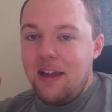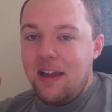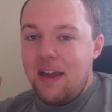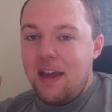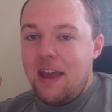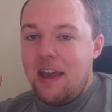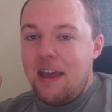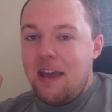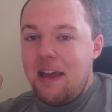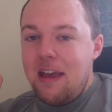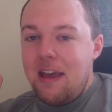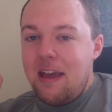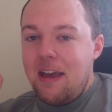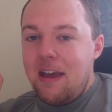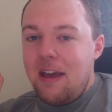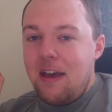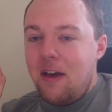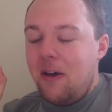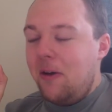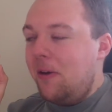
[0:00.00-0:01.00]

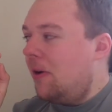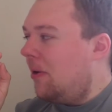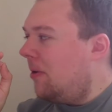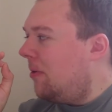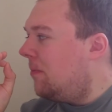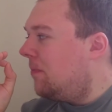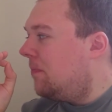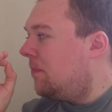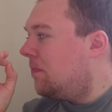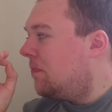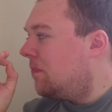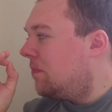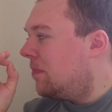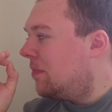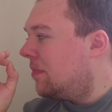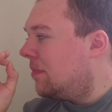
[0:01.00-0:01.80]
(silence)